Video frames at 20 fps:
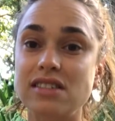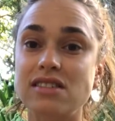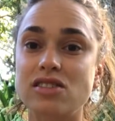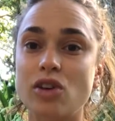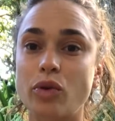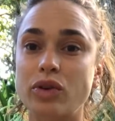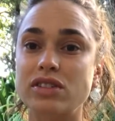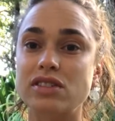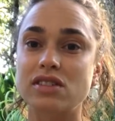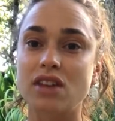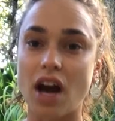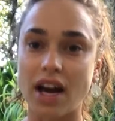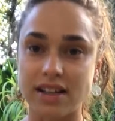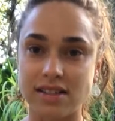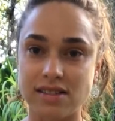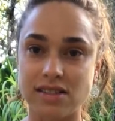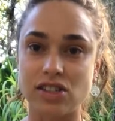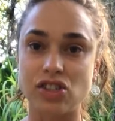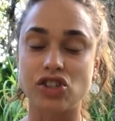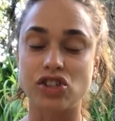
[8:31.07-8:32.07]
So it's
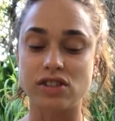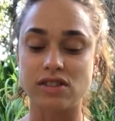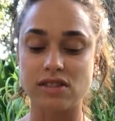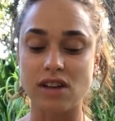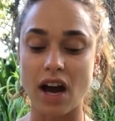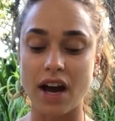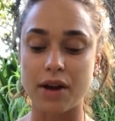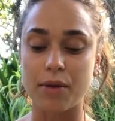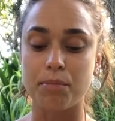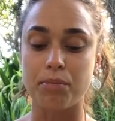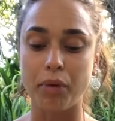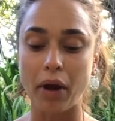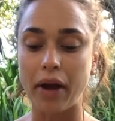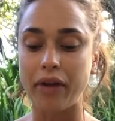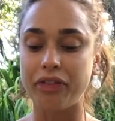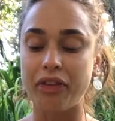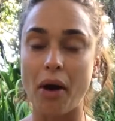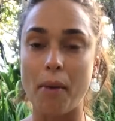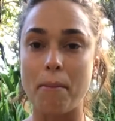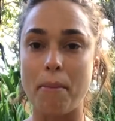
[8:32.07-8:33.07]
nice to just kind of
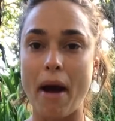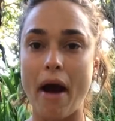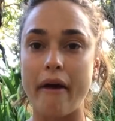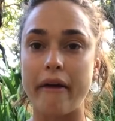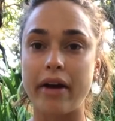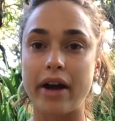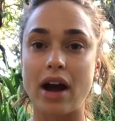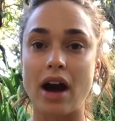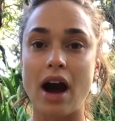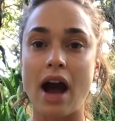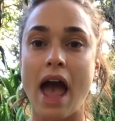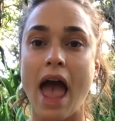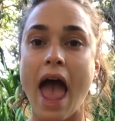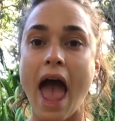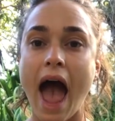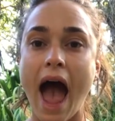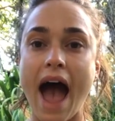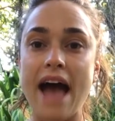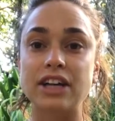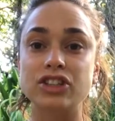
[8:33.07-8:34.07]
break that barrier
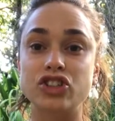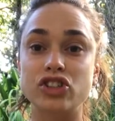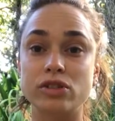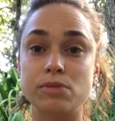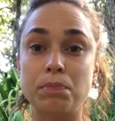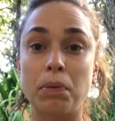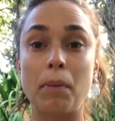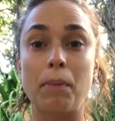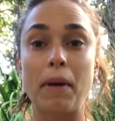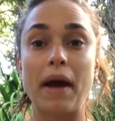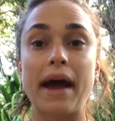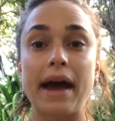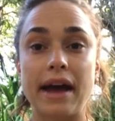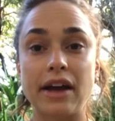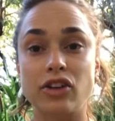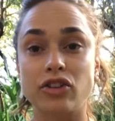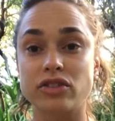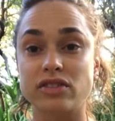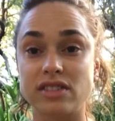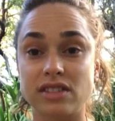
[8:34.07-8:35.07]
and just prepare
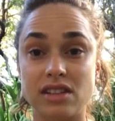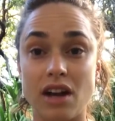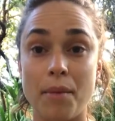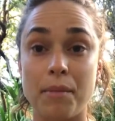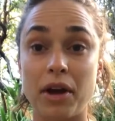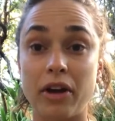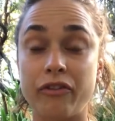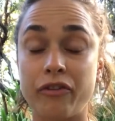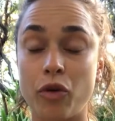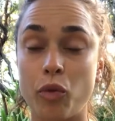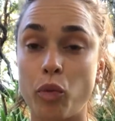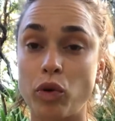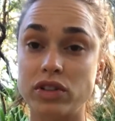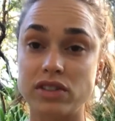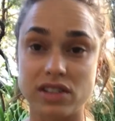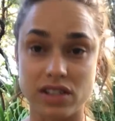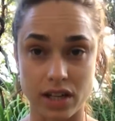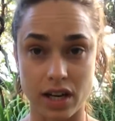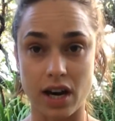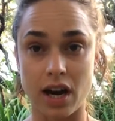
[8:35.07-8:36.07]
your stomach for
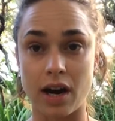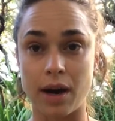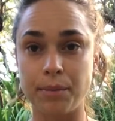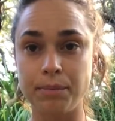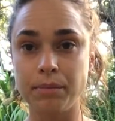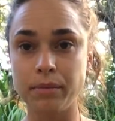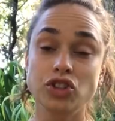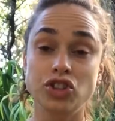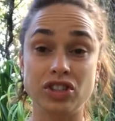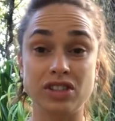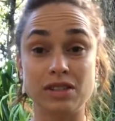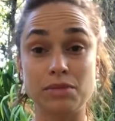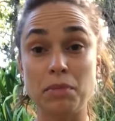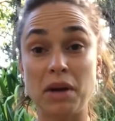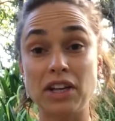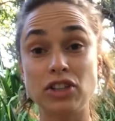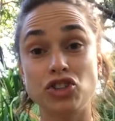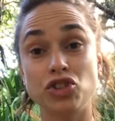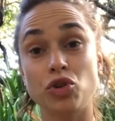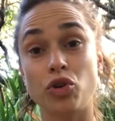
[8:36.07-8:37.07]
what's to come. Just
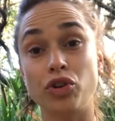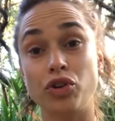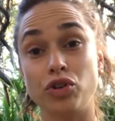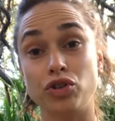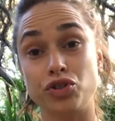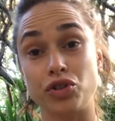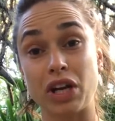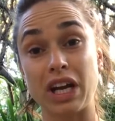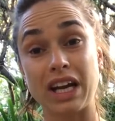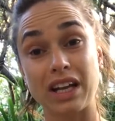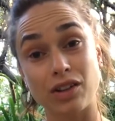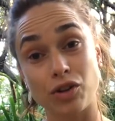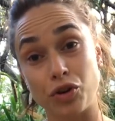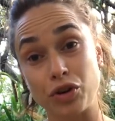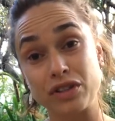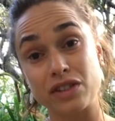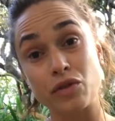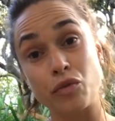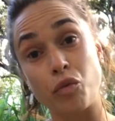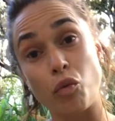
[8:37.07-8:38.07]
make sure you're drinking
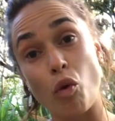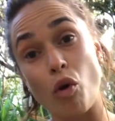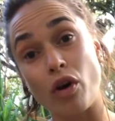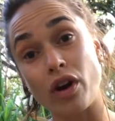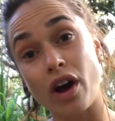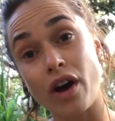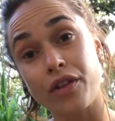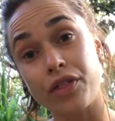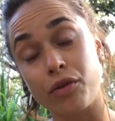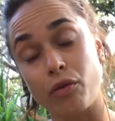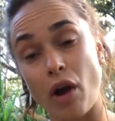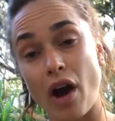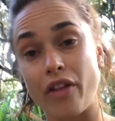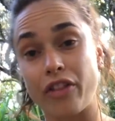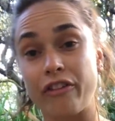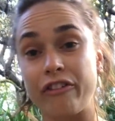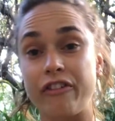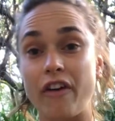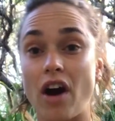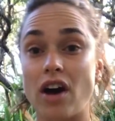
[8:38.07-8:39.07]
loads of water throughout
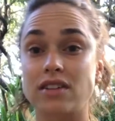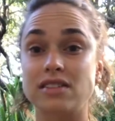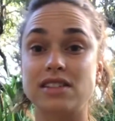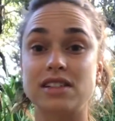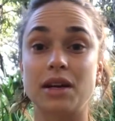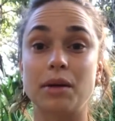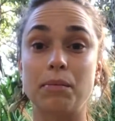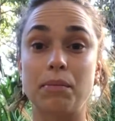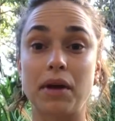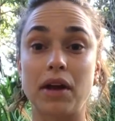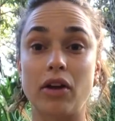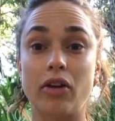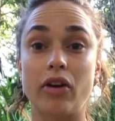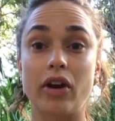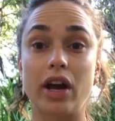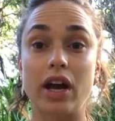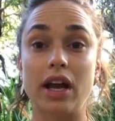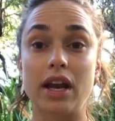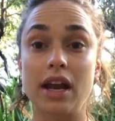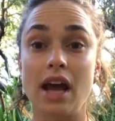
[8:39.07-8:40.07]
the fasting
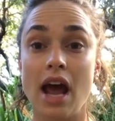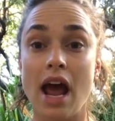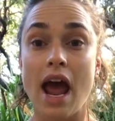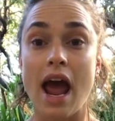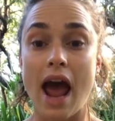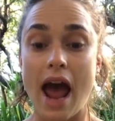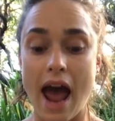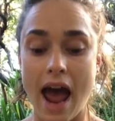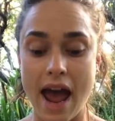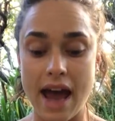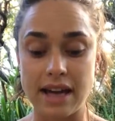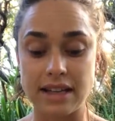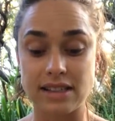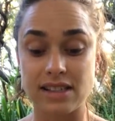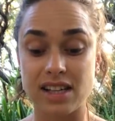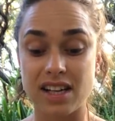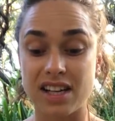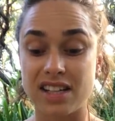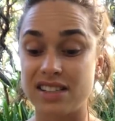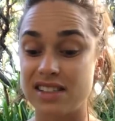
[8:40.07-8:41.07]
period
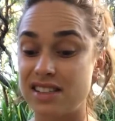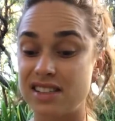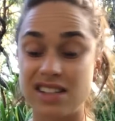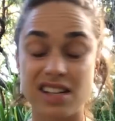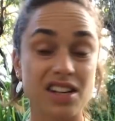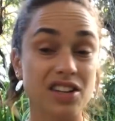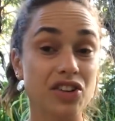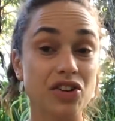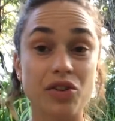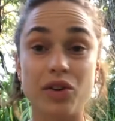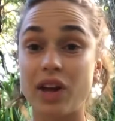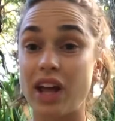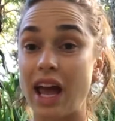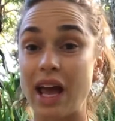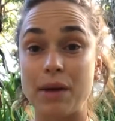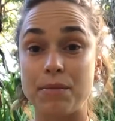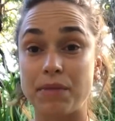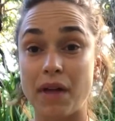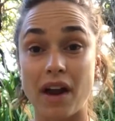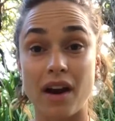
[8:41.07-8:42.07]
and continue to
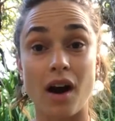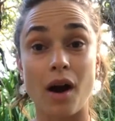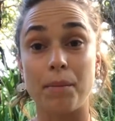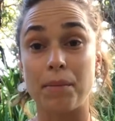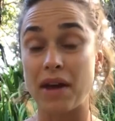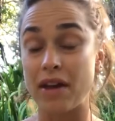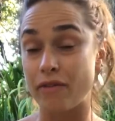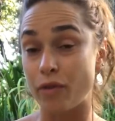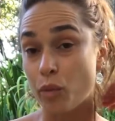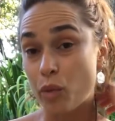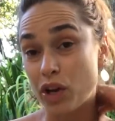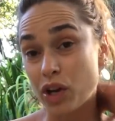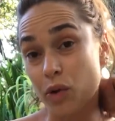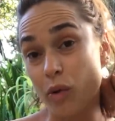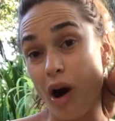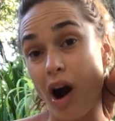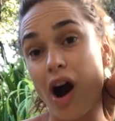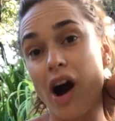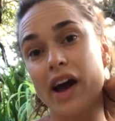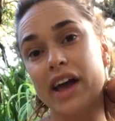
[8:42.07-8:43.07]
keep that up even when you
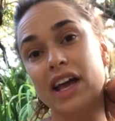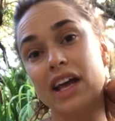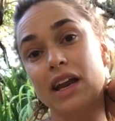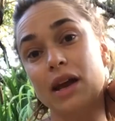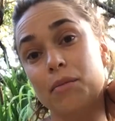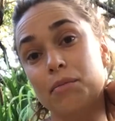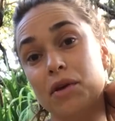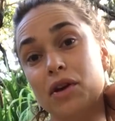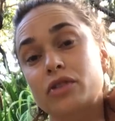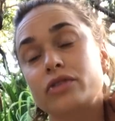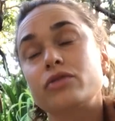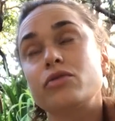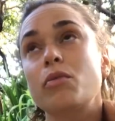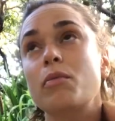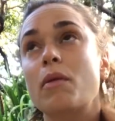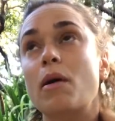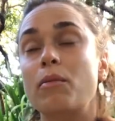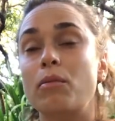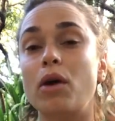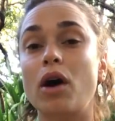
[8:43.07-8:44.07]
are eating, because
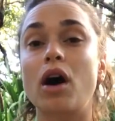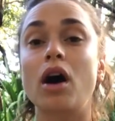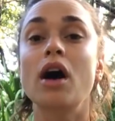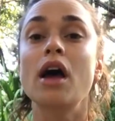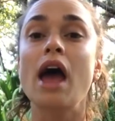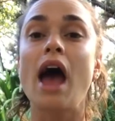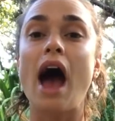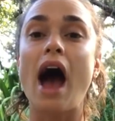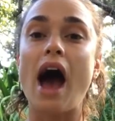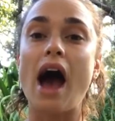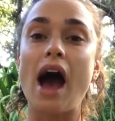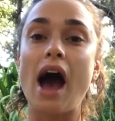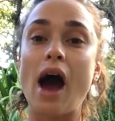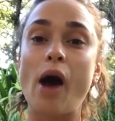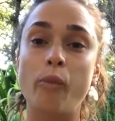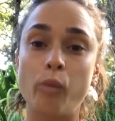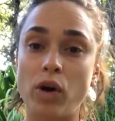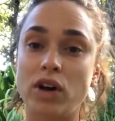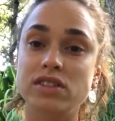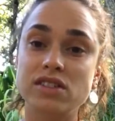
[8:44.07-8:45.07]
remember,
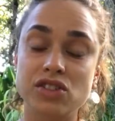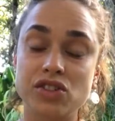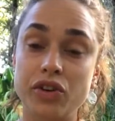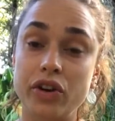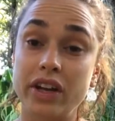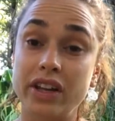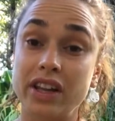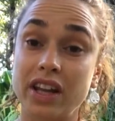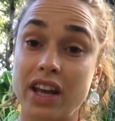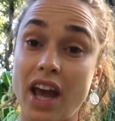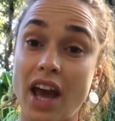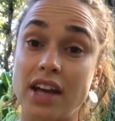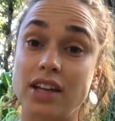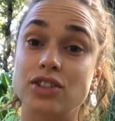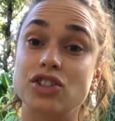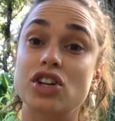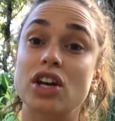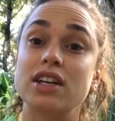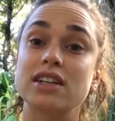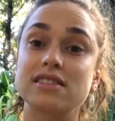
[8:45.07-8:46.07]
whilst you're in the
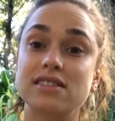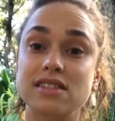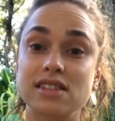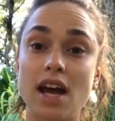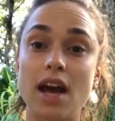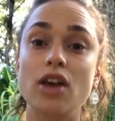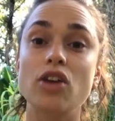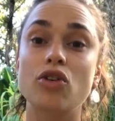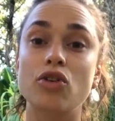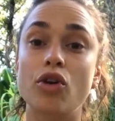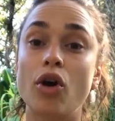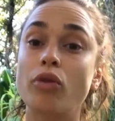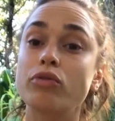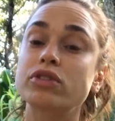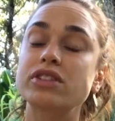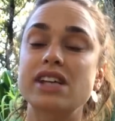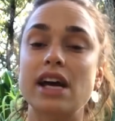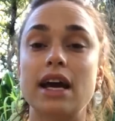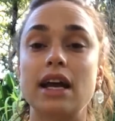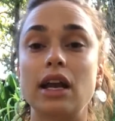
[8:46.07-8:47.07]
ketogenic state, you're not
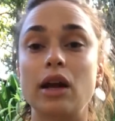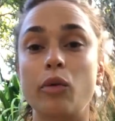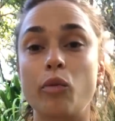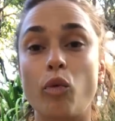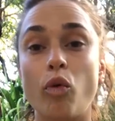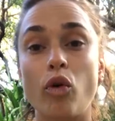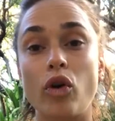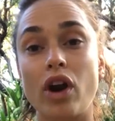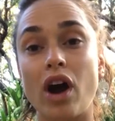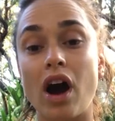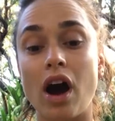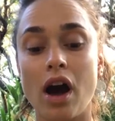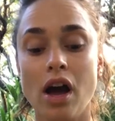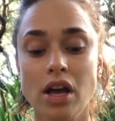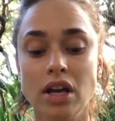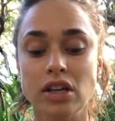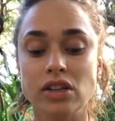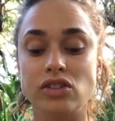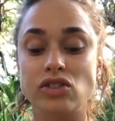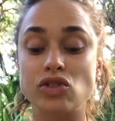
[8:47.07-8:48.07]
retaining water,
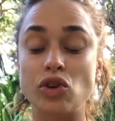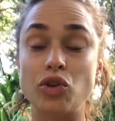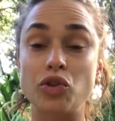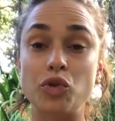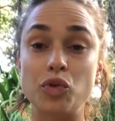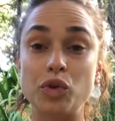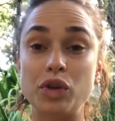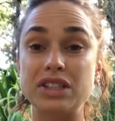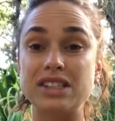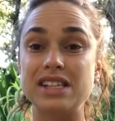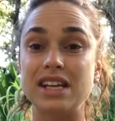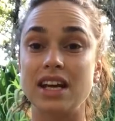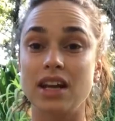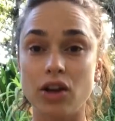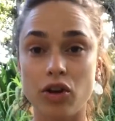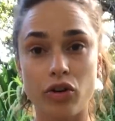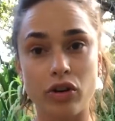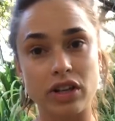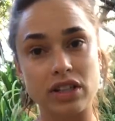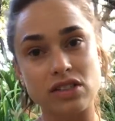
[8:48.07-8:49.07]
so you need to
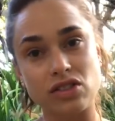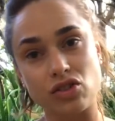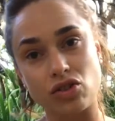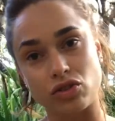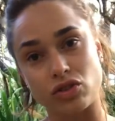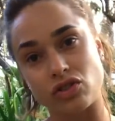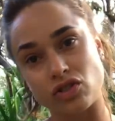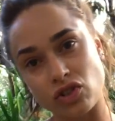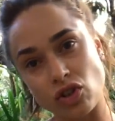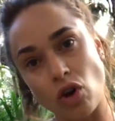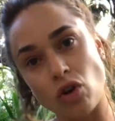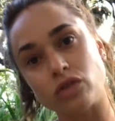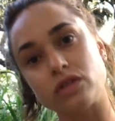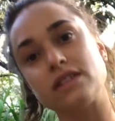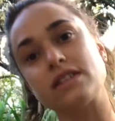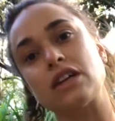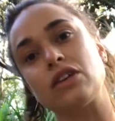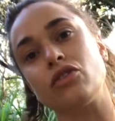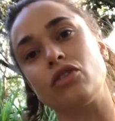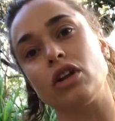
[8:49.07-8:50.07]
increase your
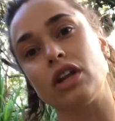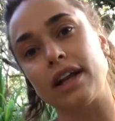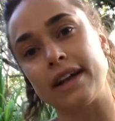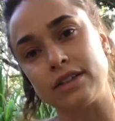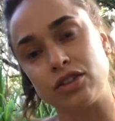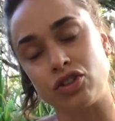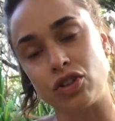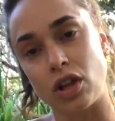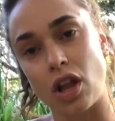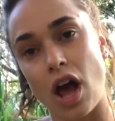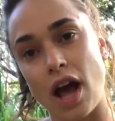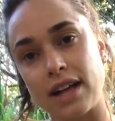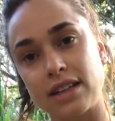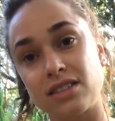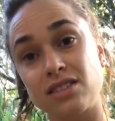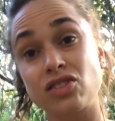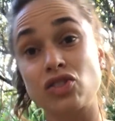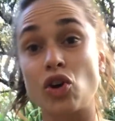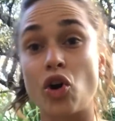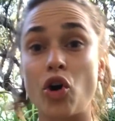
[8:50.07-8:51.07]
salts and your electrolytes
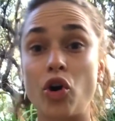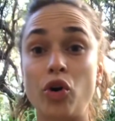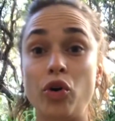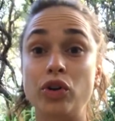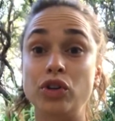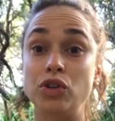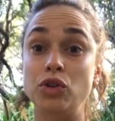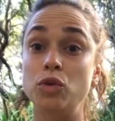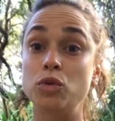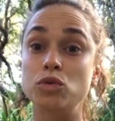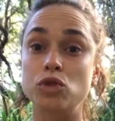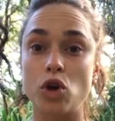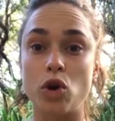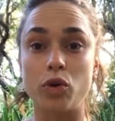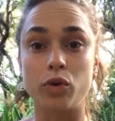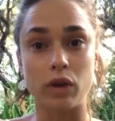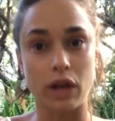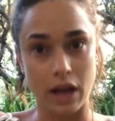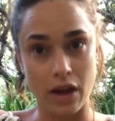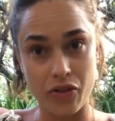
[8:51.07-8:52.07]
so you
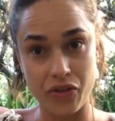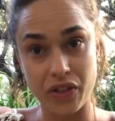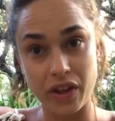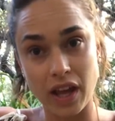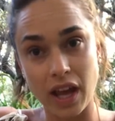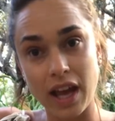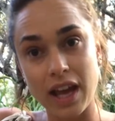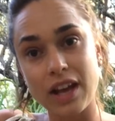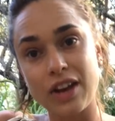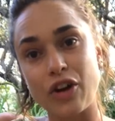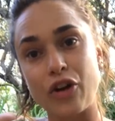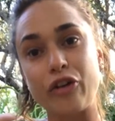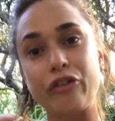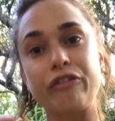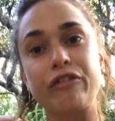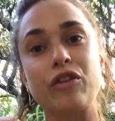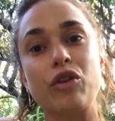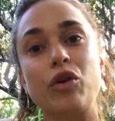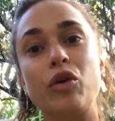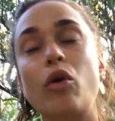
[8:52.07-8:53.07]
don't get the keto
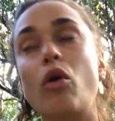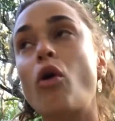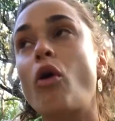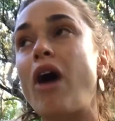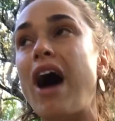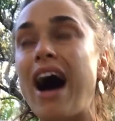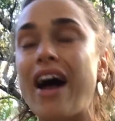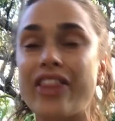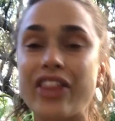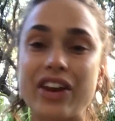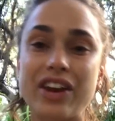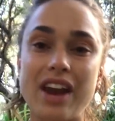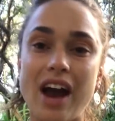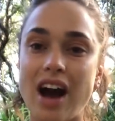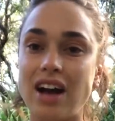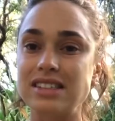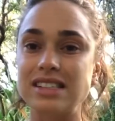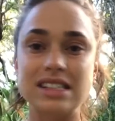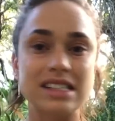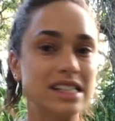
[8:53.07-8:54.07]
flu or other
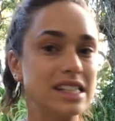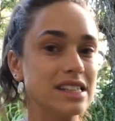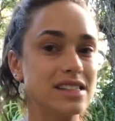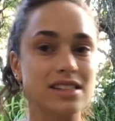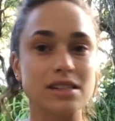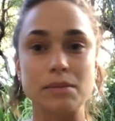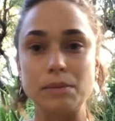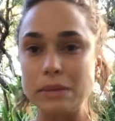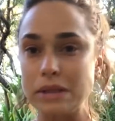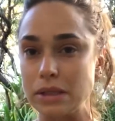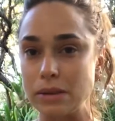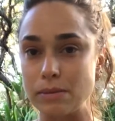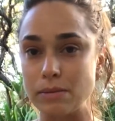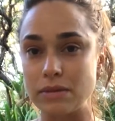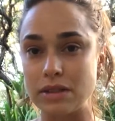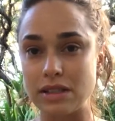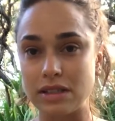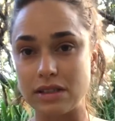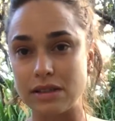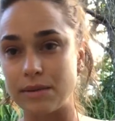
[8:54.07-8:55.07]
nasty
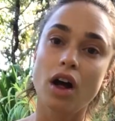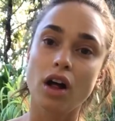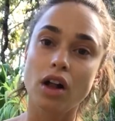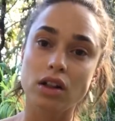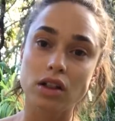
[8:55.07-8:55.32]
symptoms.